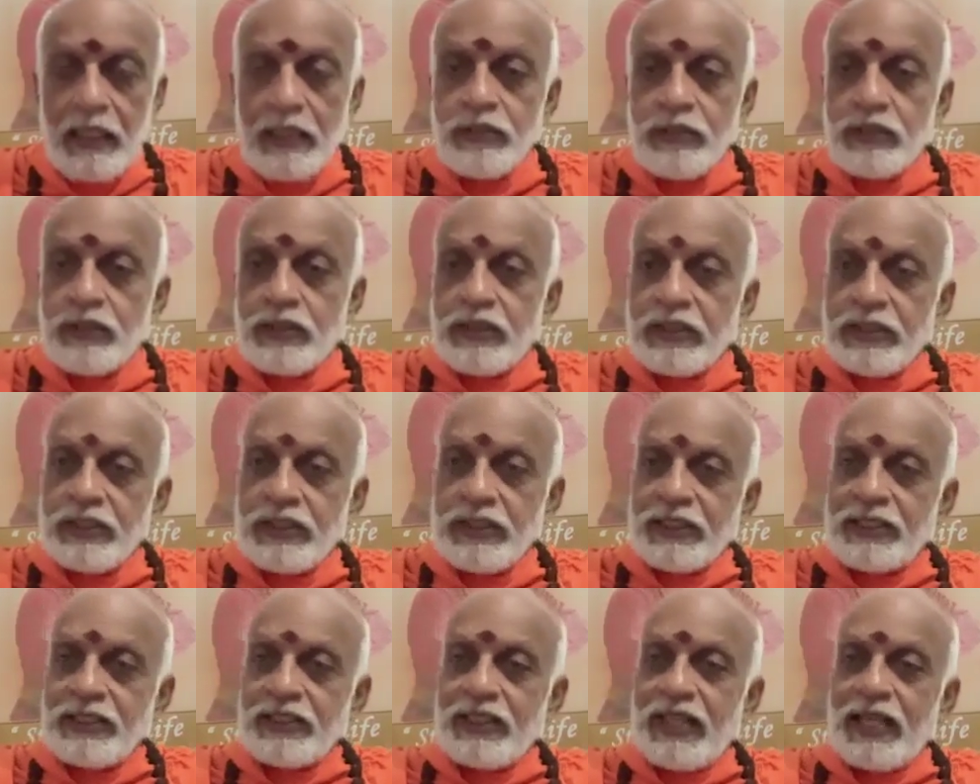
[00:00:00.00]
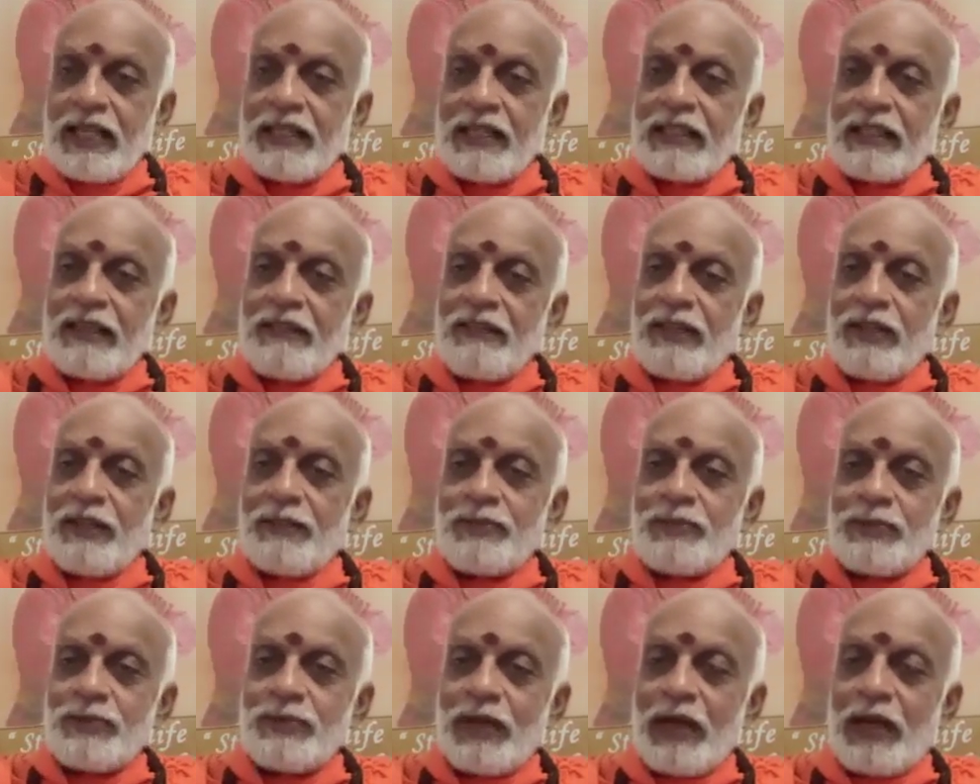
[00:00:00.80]
So titiksha
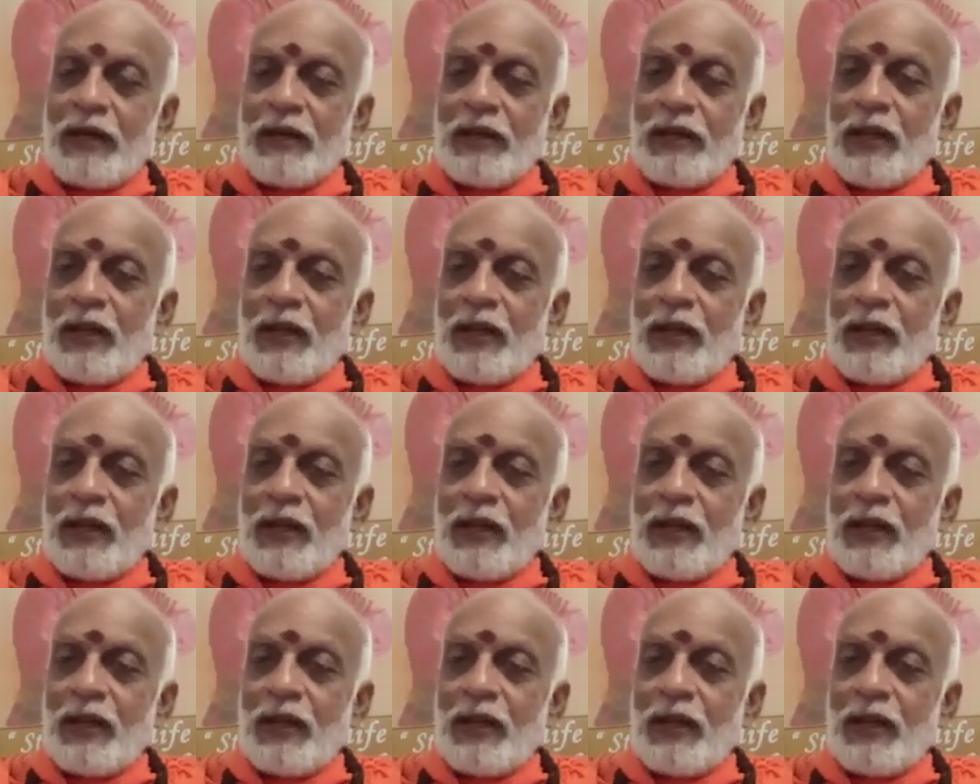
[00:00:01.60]
develops a